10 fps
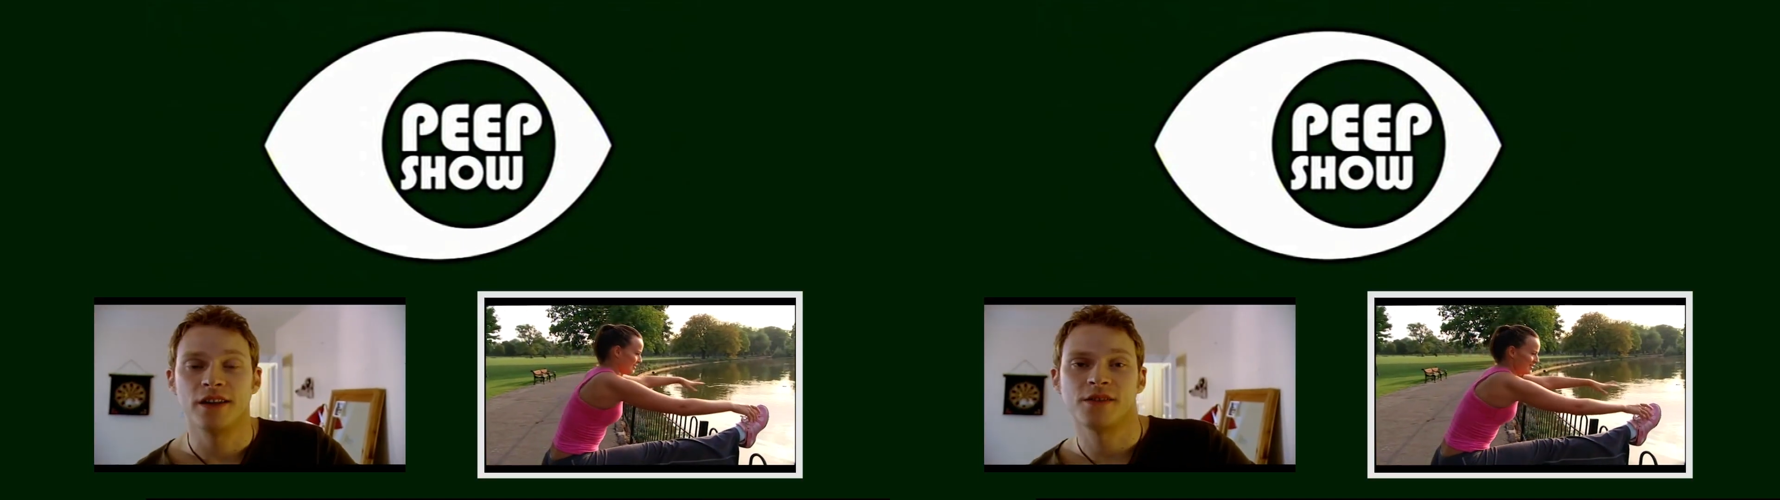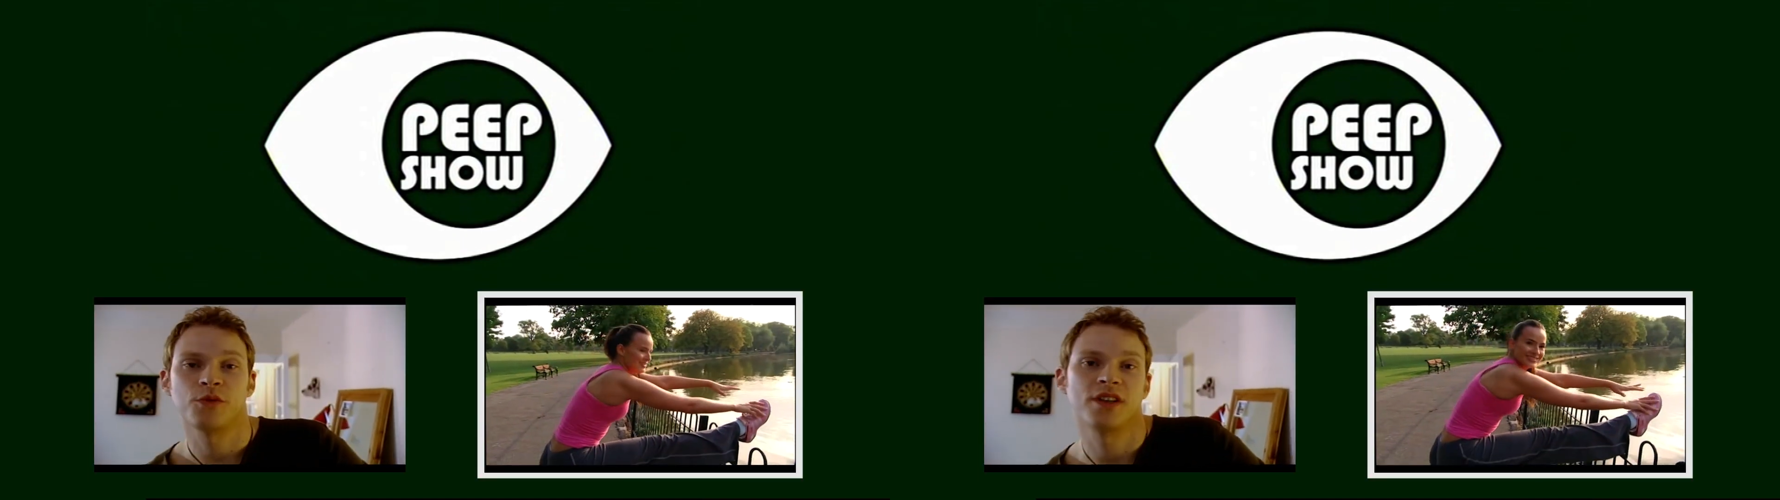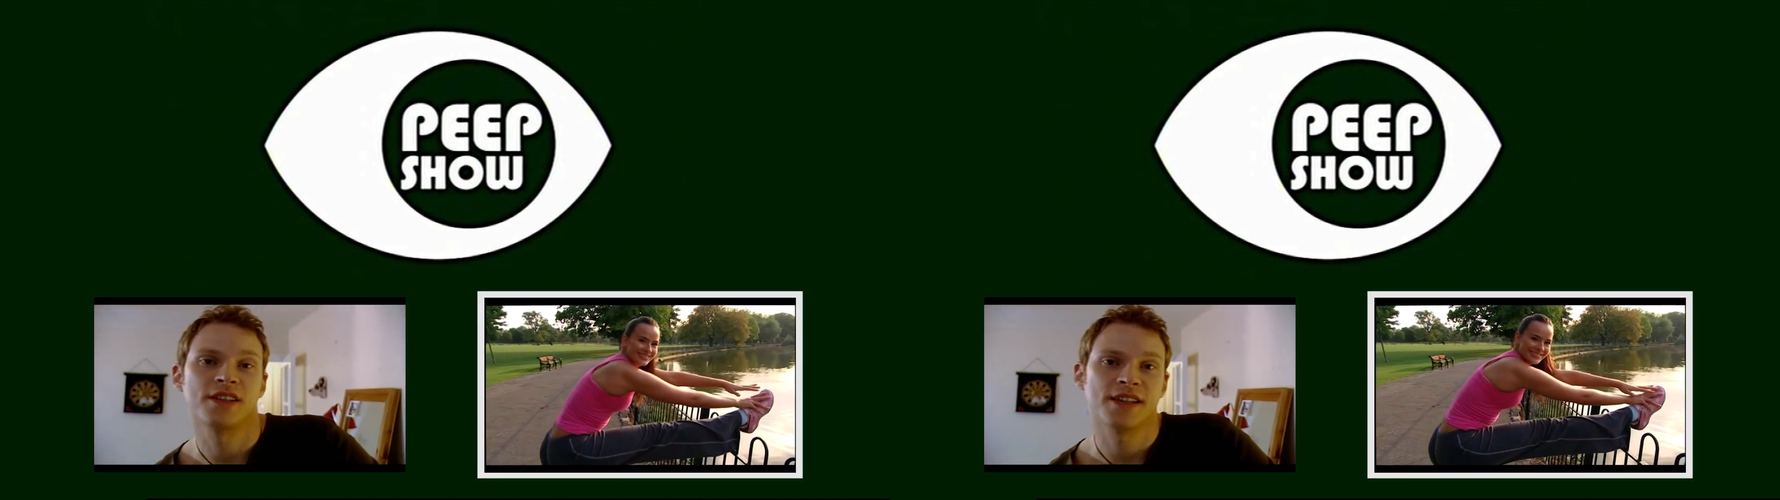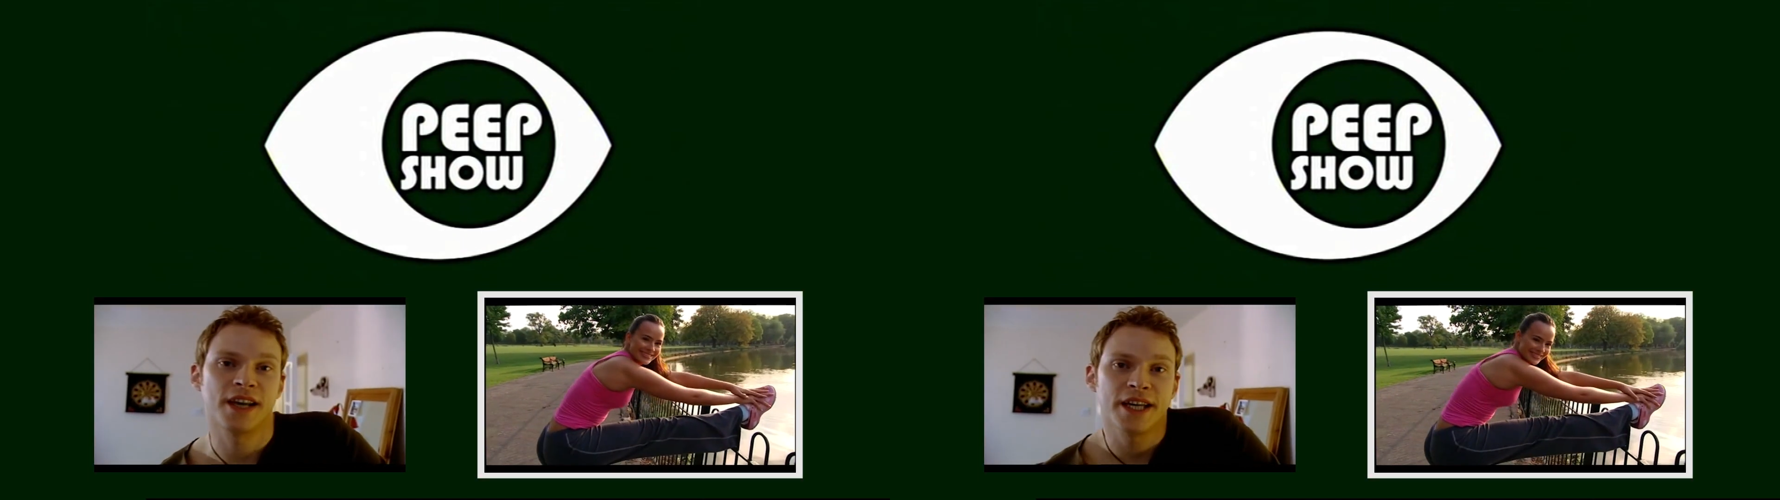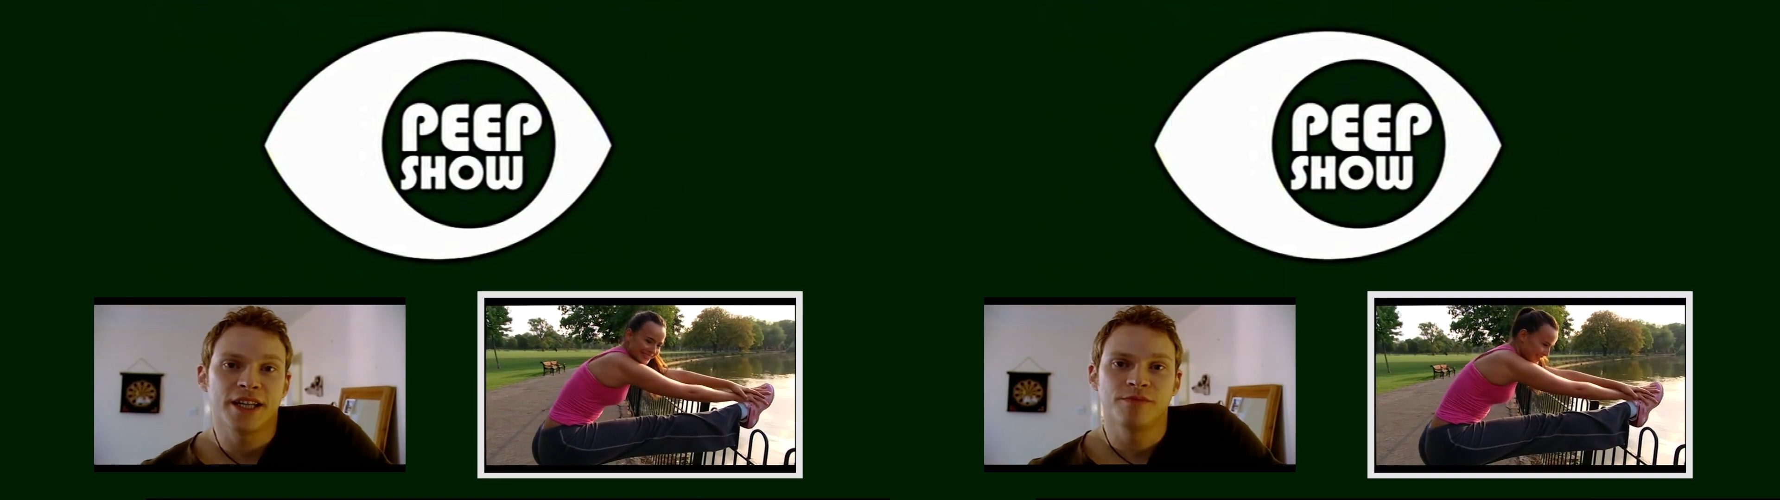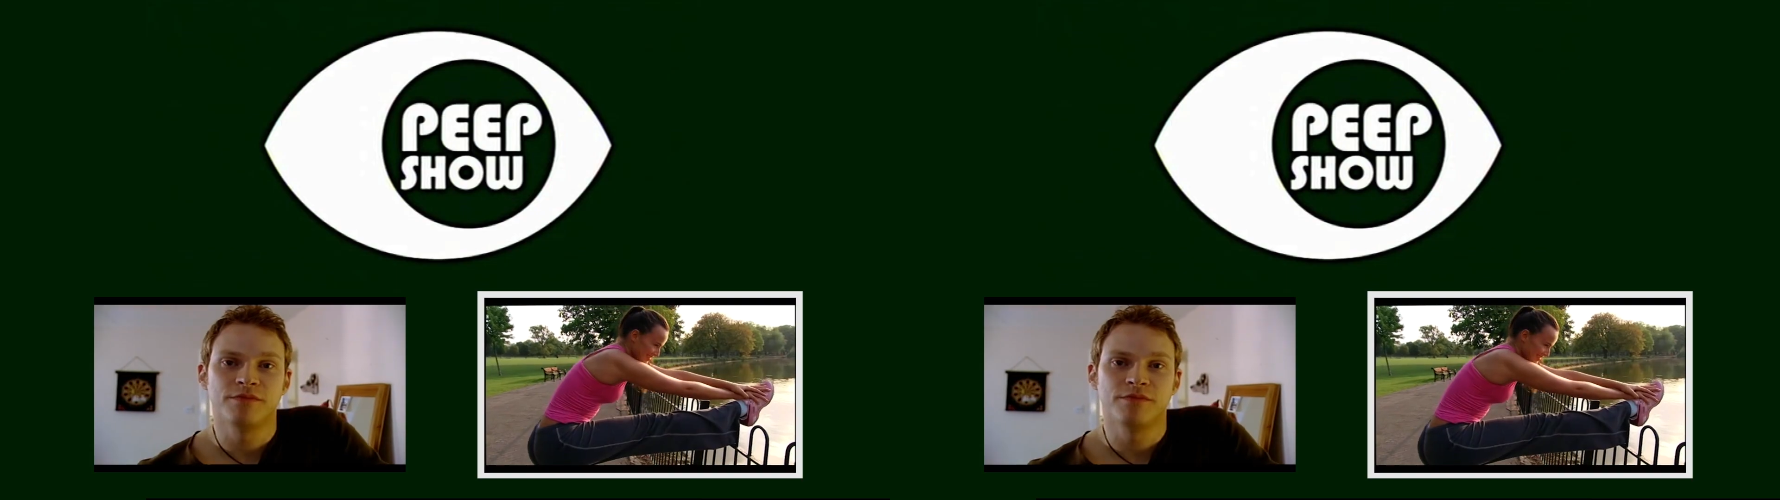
Haven't surfed for